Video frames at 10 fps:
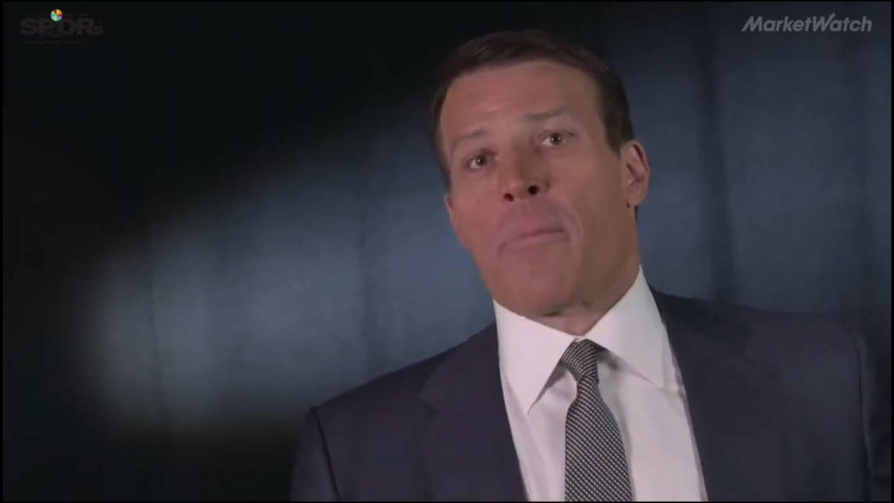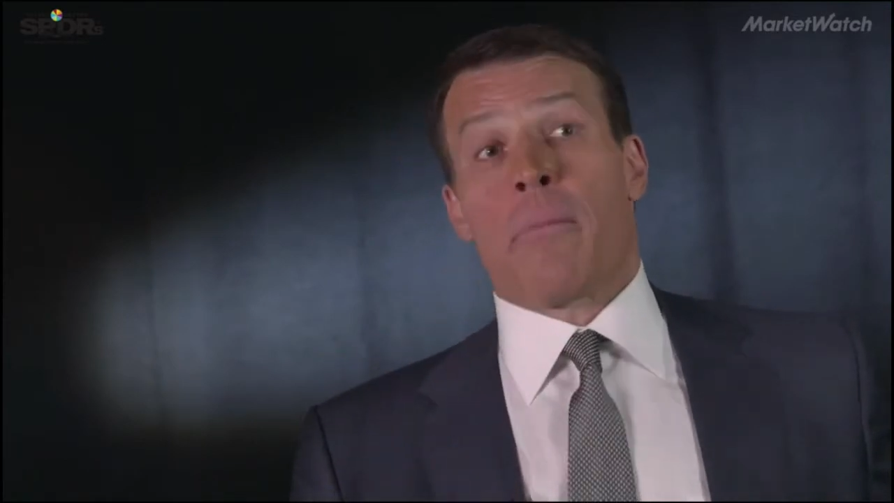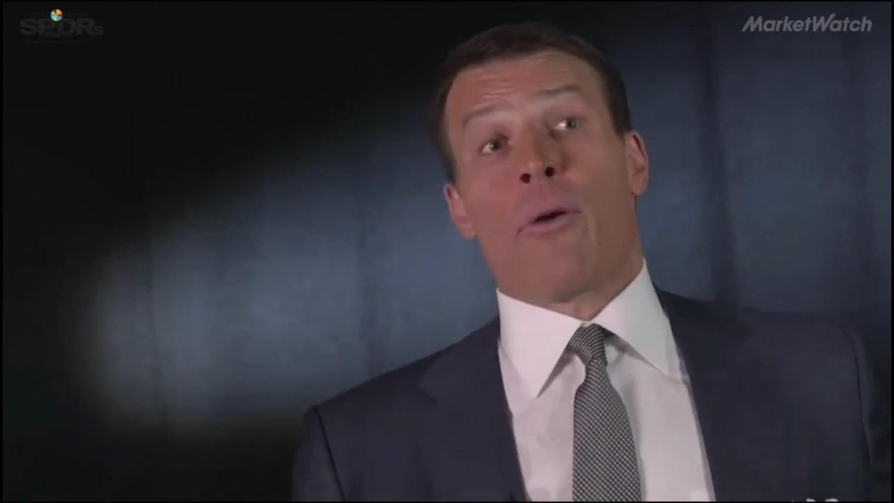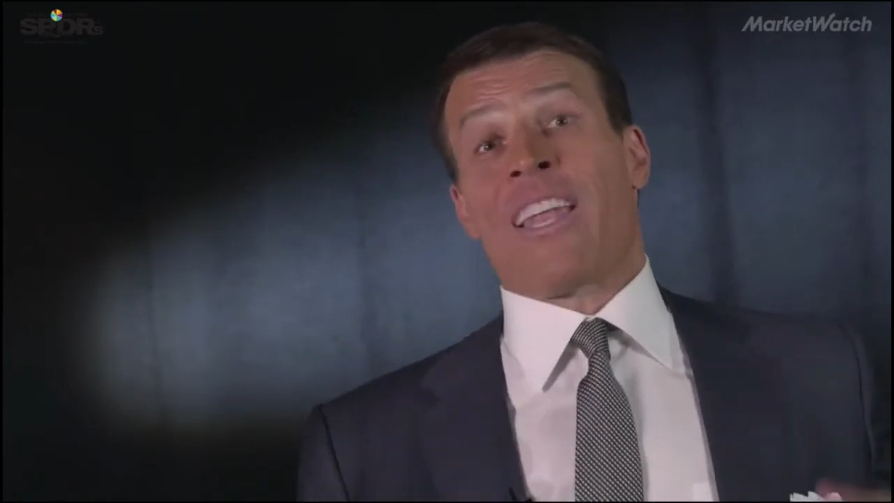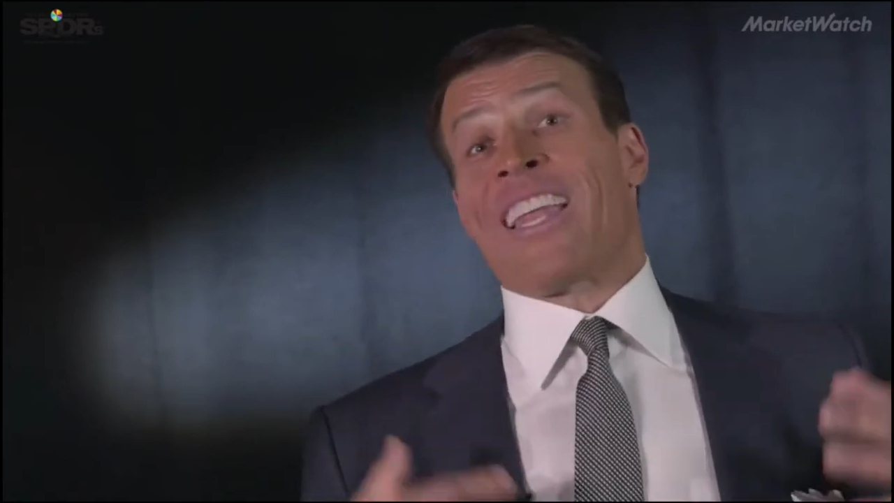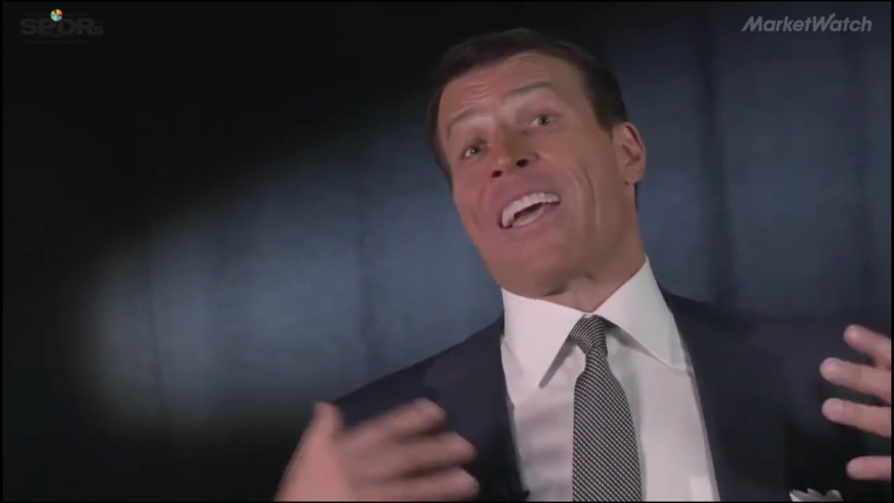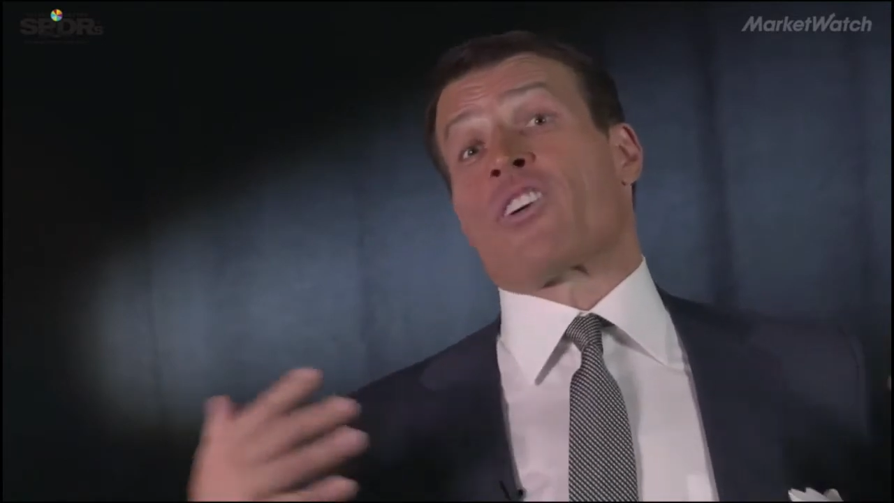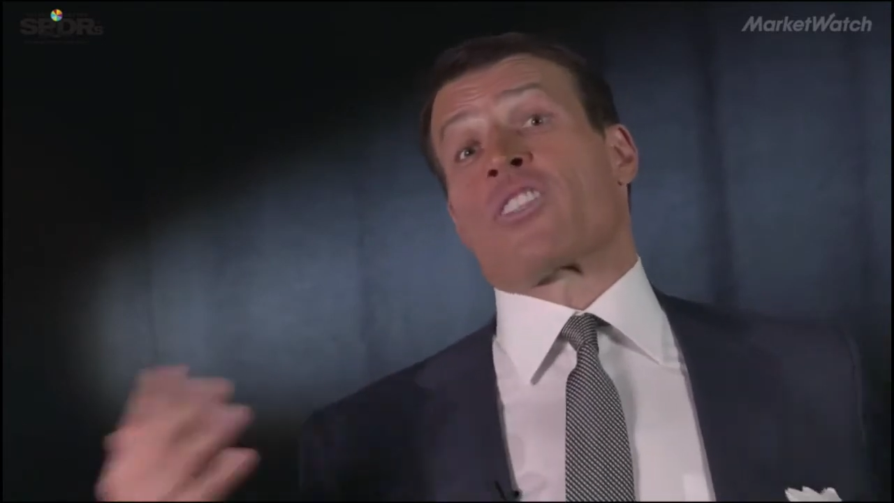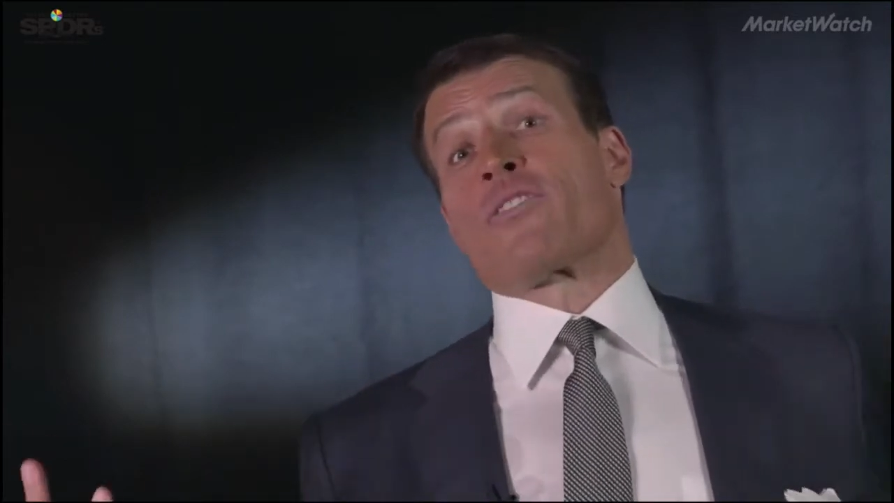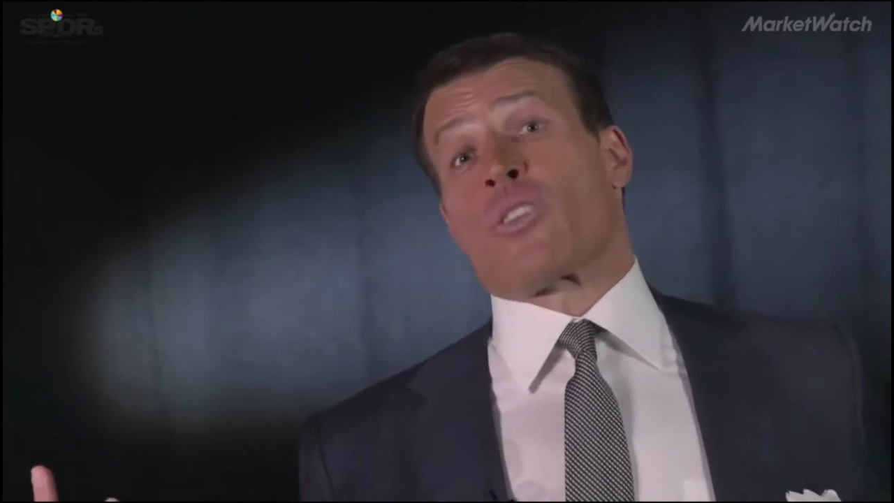but maybe we need to give
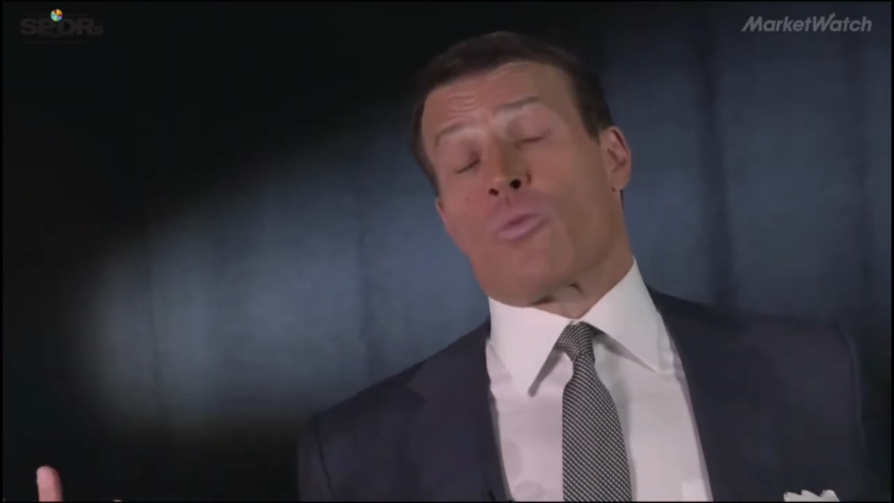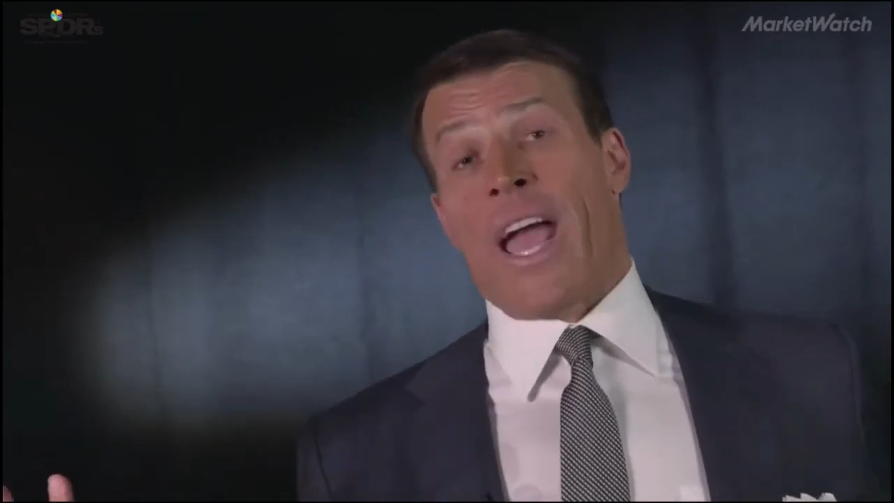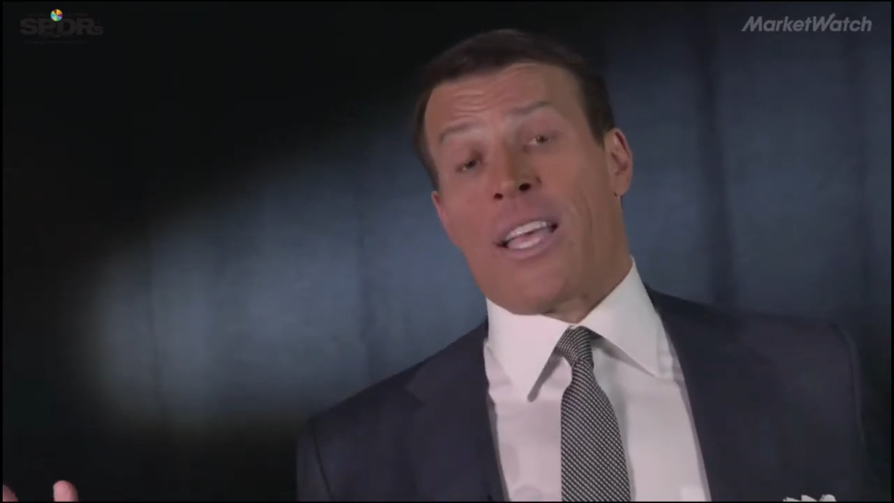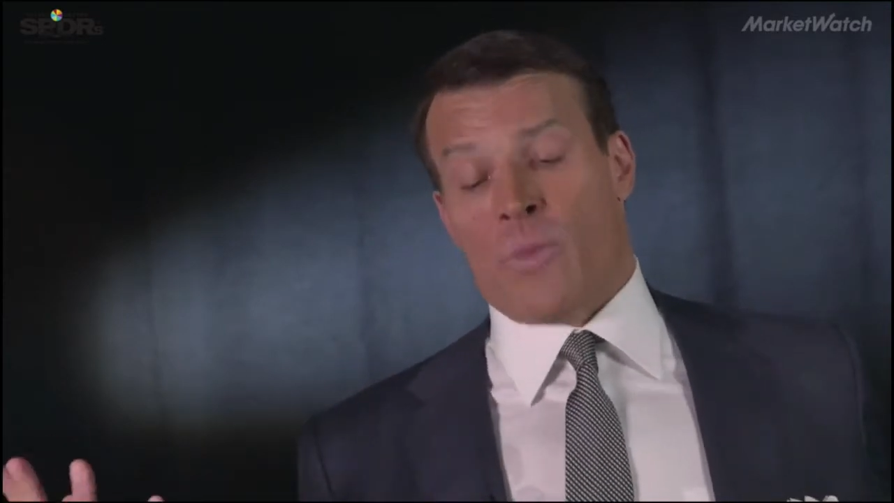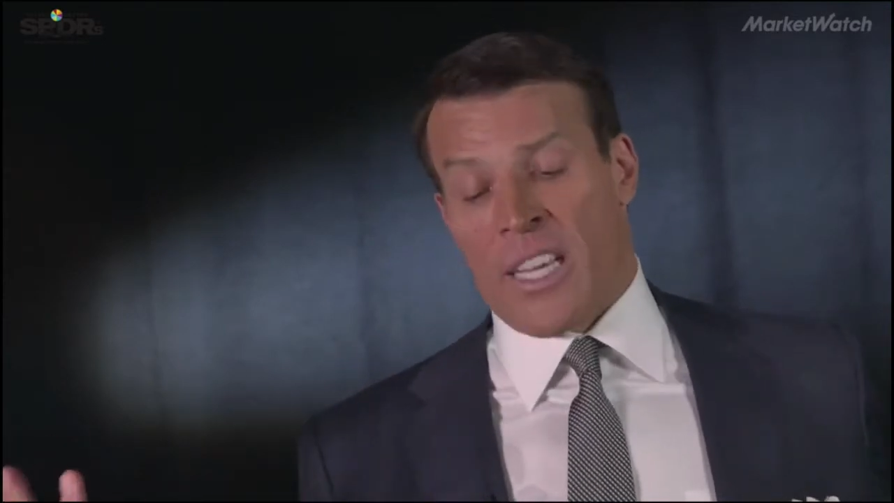ourselves a raise.